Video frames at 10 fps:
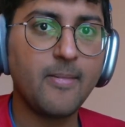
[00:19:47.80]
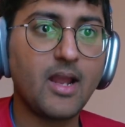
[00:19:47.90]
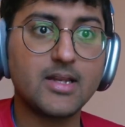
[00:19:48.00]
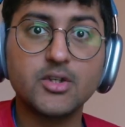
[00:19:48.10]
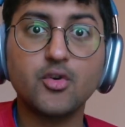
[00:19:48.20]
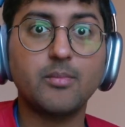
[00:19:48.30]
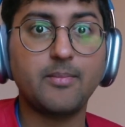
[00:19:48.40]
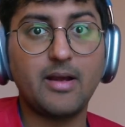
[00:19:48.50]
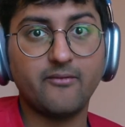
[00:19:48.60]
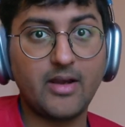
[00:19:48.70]
I just took my
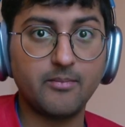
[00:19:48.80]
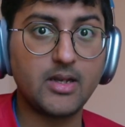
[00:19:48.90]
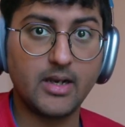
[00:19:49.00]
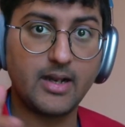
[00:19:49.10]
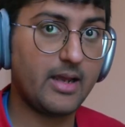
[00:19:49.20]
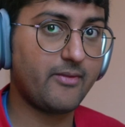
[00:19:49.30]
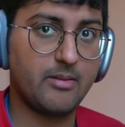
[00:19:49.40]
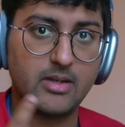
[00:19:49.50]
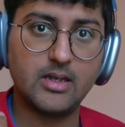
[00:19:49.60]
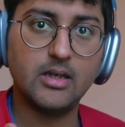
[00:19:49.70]
family, entire
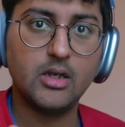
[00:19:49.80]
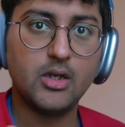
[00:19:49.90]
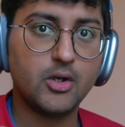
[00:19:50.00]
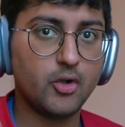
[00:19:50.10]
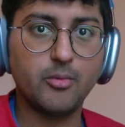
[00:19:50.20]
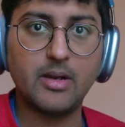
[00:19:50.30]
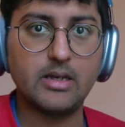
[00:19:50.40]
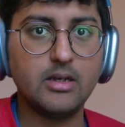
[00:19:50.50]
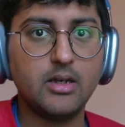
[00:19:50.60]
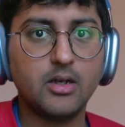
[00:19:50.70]
family, to Dubai.